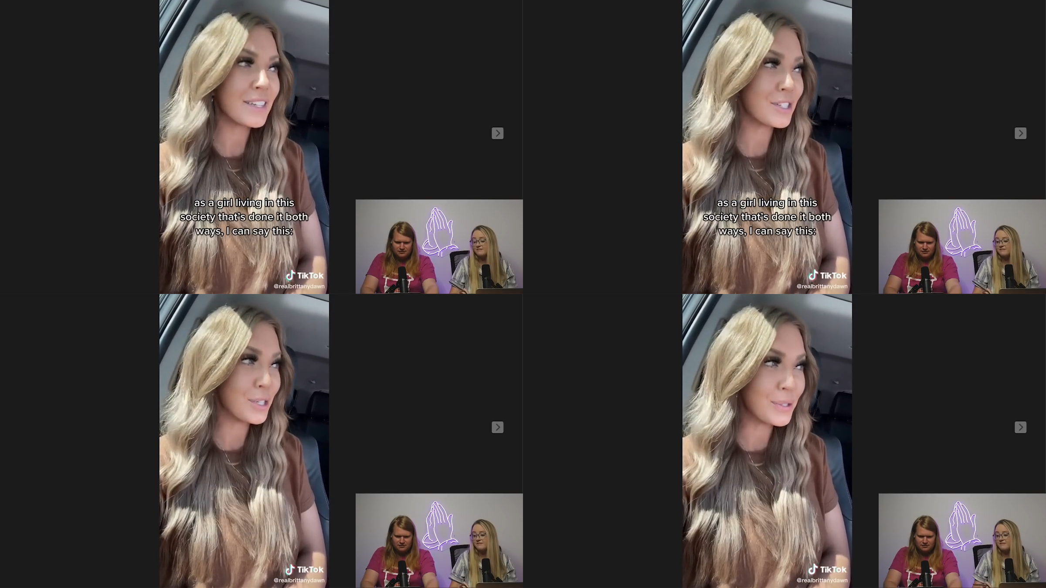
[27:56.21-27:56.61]

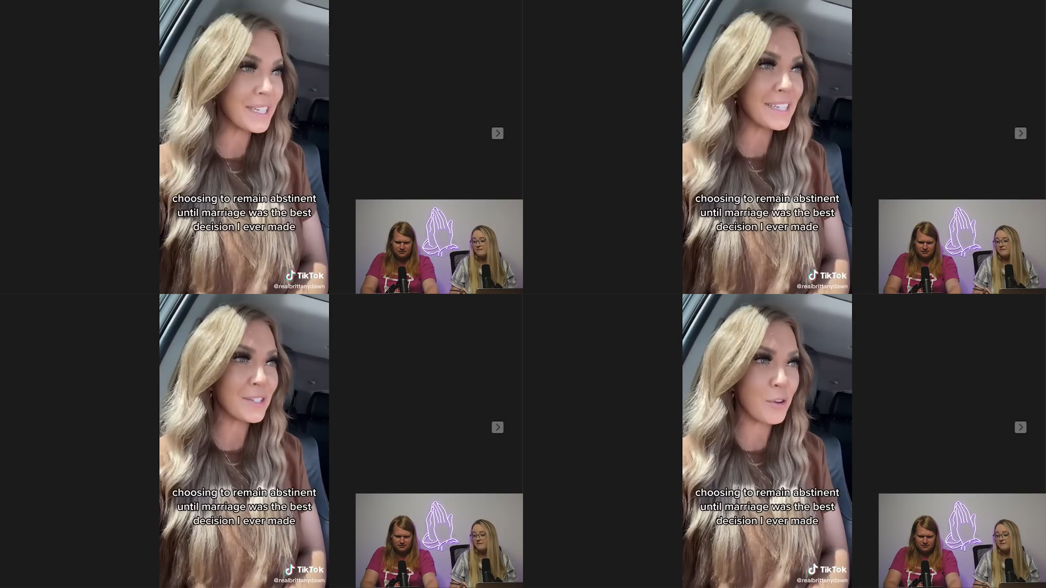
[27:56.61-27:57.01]

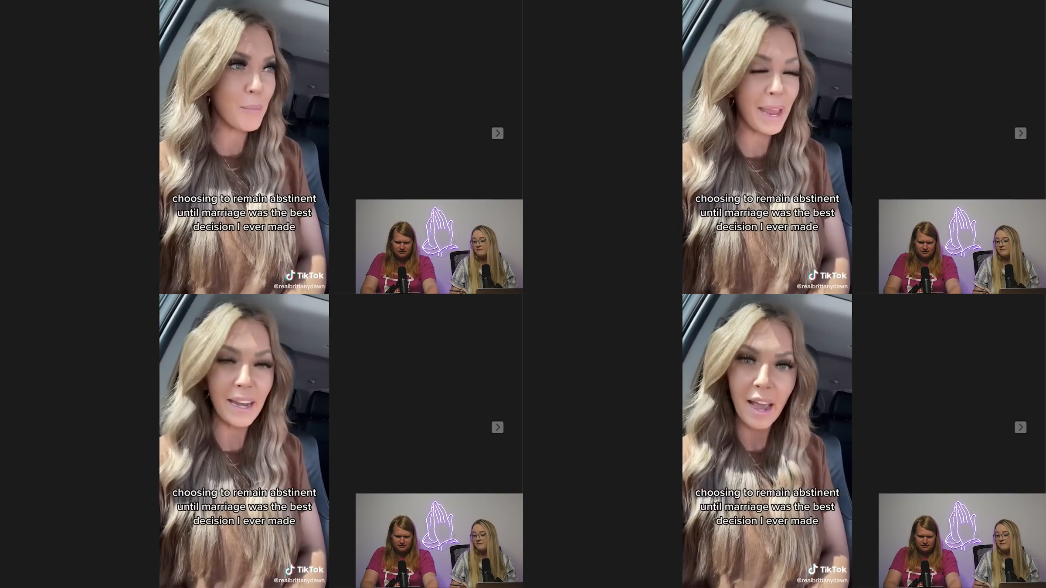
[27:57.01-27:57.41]
Choosing to
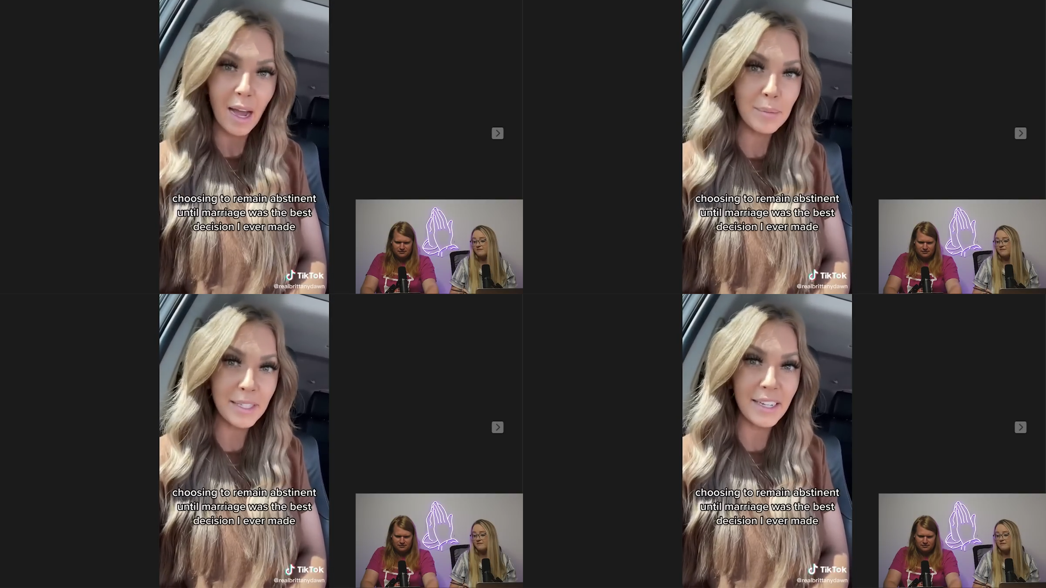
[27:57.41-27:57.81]
remain
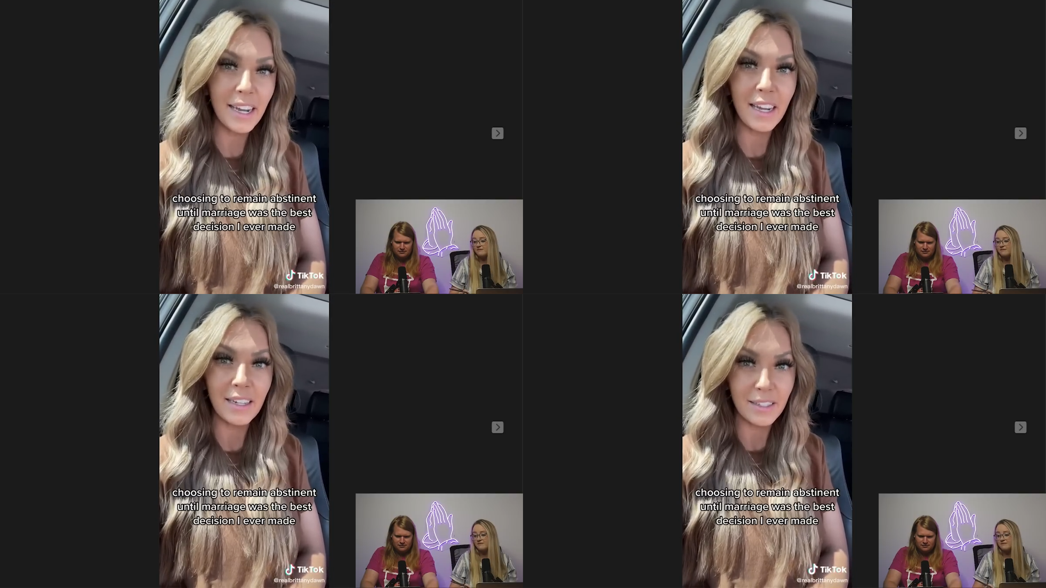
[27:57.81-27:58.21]

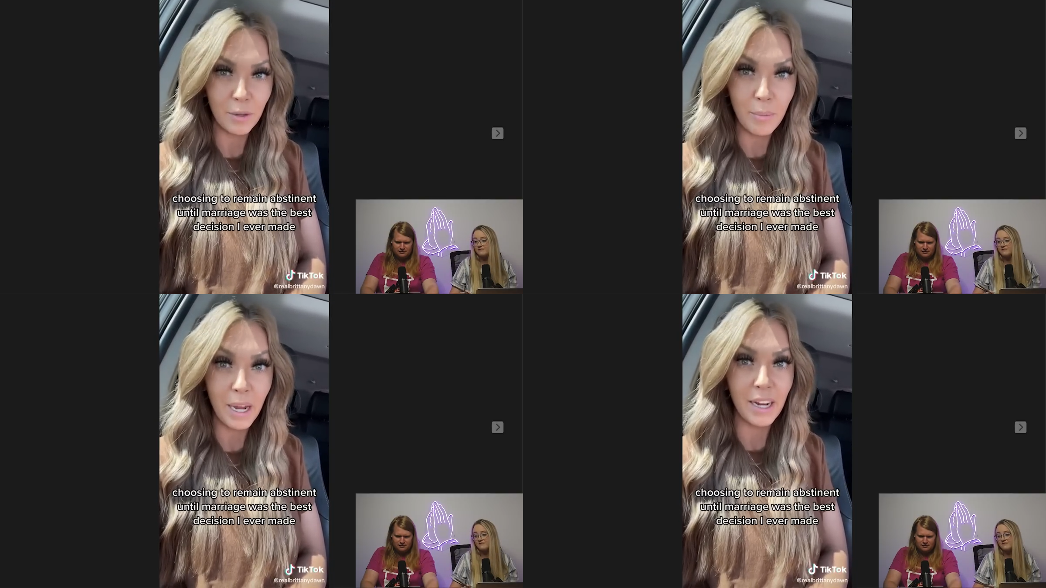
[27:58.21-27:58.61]
abstinent until
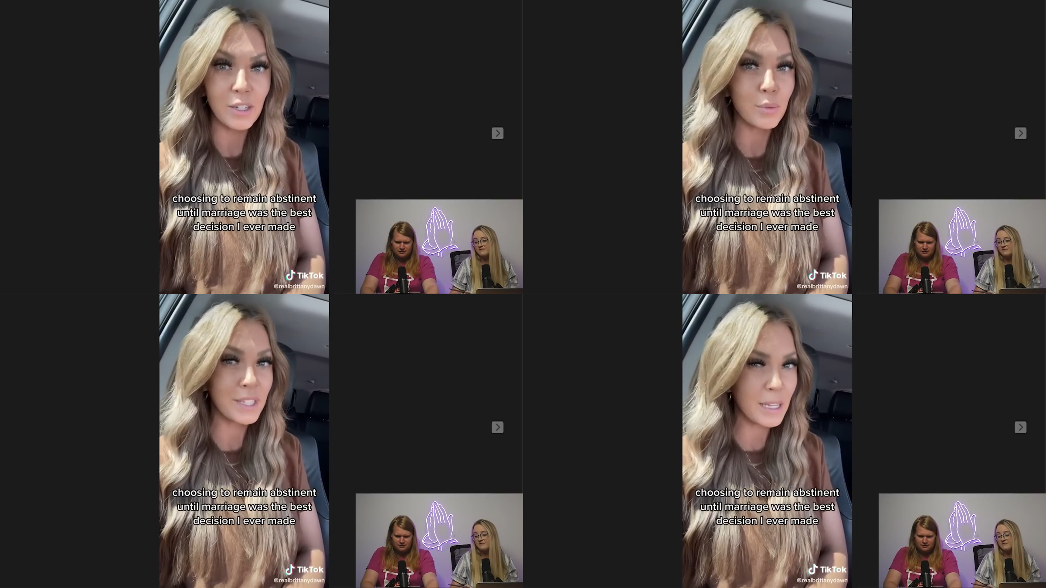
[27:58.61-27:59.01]

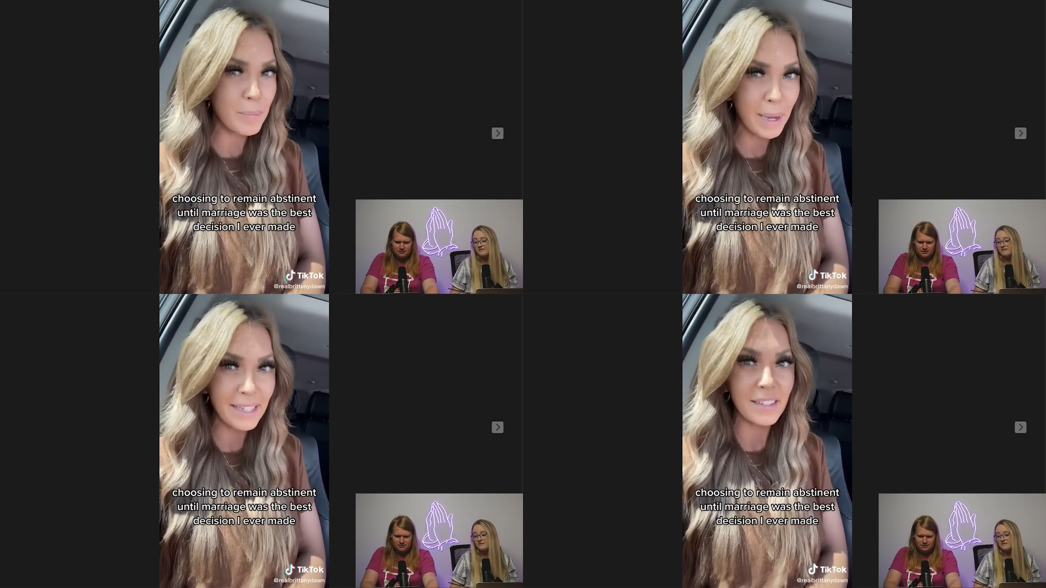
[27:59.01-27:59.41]
marriage was the
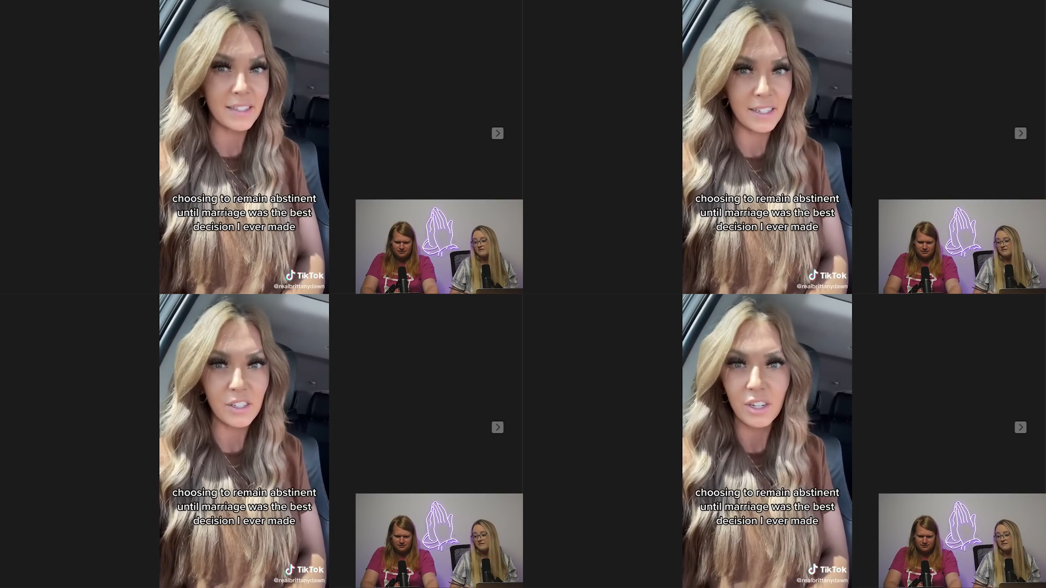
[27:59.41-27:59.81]
best
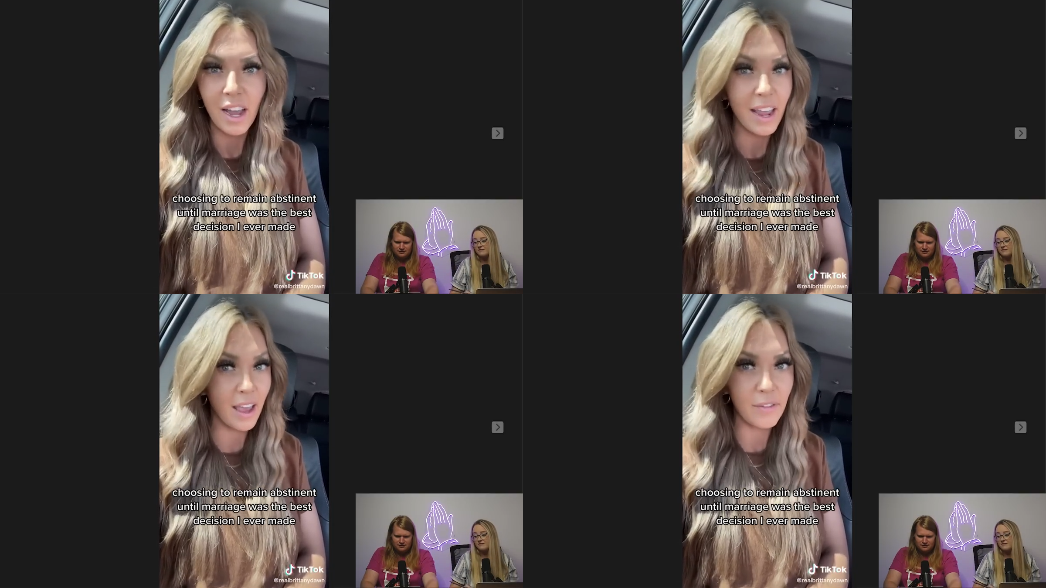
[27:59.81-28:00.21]
decision
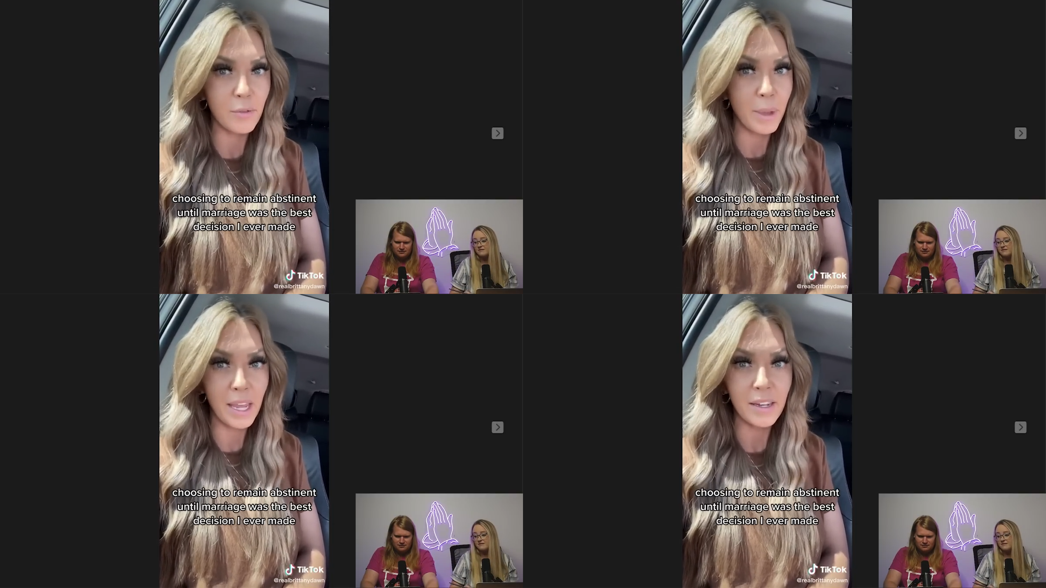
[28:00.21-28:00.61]
I ever made.